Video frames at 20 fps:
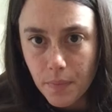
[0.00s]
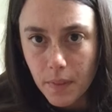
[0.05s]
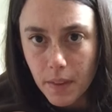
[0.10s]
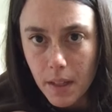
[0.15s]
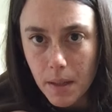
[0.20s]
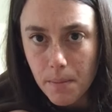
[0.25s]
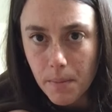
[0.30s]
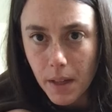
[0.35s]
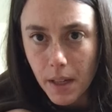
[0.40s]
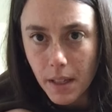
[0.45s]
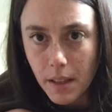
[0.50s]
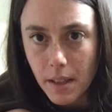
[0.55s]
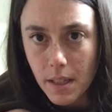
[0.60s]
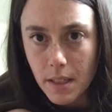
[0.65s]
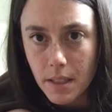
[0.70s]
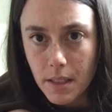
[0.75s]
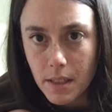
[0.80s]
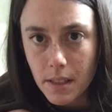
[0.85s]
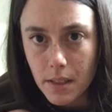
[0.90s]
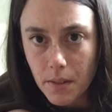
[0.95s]
them like
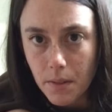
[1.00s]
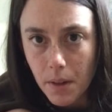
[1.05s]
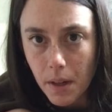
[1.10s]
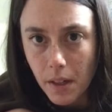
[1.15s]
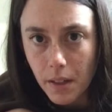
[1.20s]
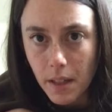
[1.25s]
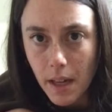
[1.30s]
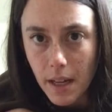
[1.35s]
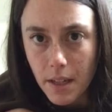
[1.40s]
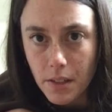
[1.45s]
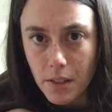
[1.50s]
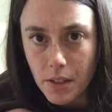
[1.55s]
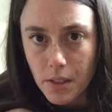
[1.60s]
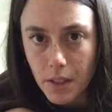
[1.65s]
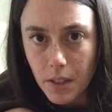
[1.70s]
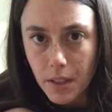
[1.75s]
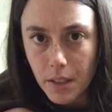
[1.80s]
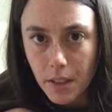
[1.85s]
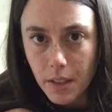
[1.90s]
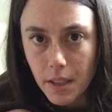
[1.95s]
this so our edges
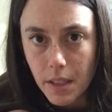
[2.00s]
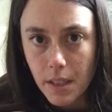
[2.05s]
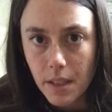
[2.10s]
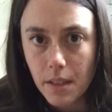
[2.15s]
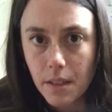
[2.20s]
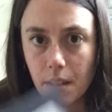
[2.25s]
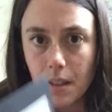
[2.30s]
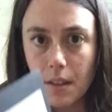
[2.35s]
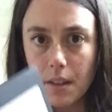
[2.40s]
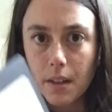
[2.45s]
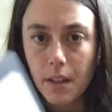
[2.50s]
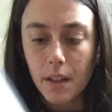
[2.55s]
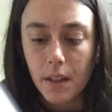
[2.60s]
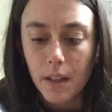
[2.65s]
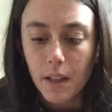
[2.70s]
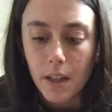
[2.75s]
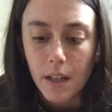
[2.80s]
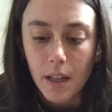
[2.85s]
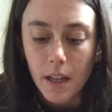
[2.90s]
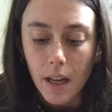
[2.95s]
are clean,
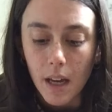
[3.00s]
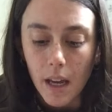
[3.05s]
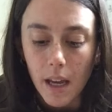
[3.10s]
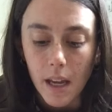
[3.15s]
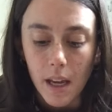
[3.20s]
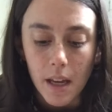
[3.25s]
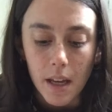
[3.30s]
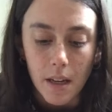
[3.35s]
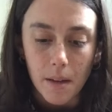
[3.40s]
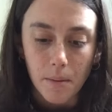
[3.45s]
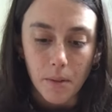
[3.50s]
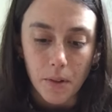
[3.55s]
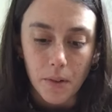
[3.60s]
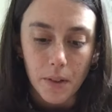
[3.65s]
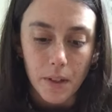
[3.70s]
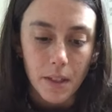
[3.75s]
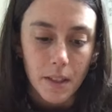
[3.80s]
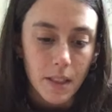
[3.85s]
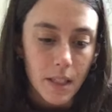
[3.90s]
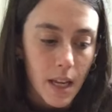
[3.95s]
and I'm
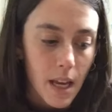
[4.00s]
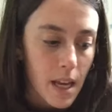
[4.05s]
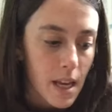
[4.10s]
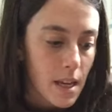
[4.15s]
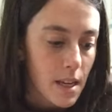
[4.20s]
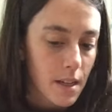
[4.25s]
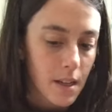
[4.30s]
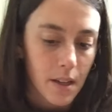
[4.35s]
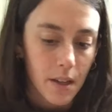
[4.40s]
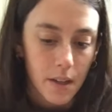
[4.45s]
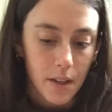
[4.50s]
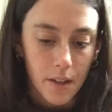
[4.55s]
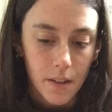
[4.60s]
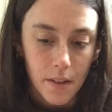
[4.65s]
going to take